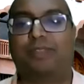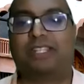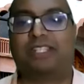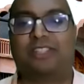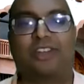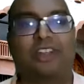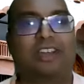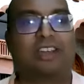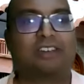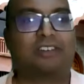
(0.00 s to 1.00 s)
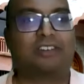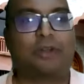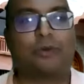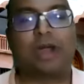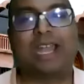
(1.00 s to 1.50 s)
it's not
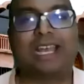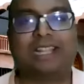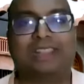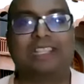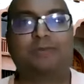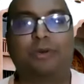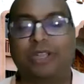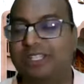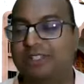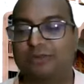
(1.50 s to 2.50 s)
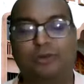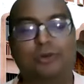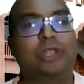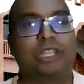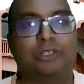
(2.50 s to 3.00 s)
required at this point to
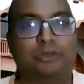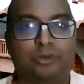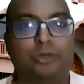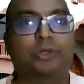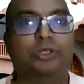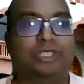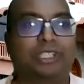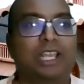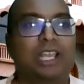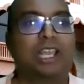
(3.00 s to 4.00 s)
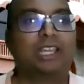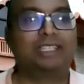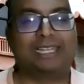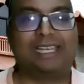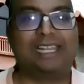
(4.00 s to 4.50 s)
go into those
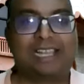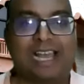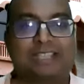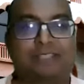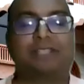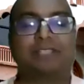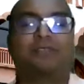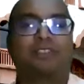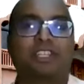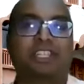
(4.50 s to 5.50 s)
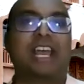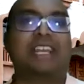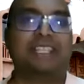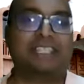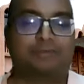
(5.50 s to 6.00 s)
technical aspects of Krishna
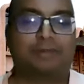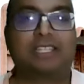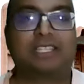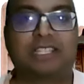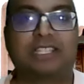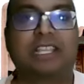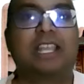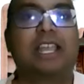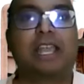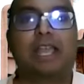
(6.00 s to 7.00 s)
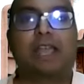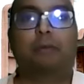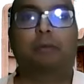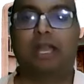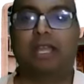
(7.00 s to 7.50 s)
and his expansions.
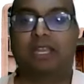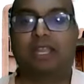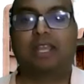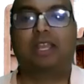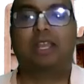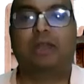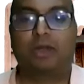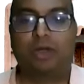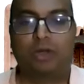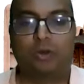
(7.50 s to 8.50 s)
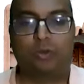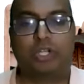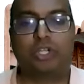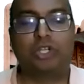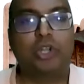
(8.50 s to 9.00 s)
But
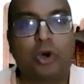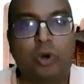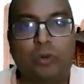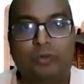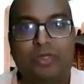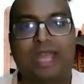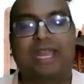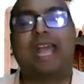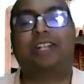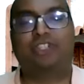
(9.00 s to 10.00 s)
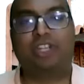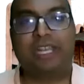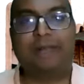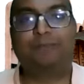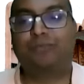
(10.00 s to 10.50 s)
we should know that
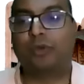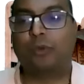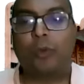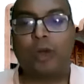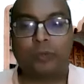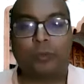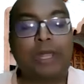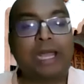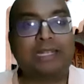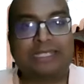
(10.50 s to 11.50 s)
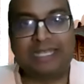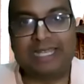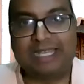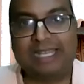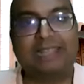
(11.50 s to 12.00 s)
actually what we are
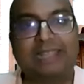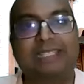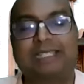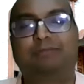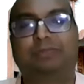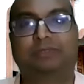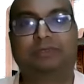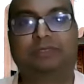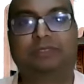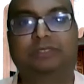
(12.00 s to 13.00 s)
seeing in the temple,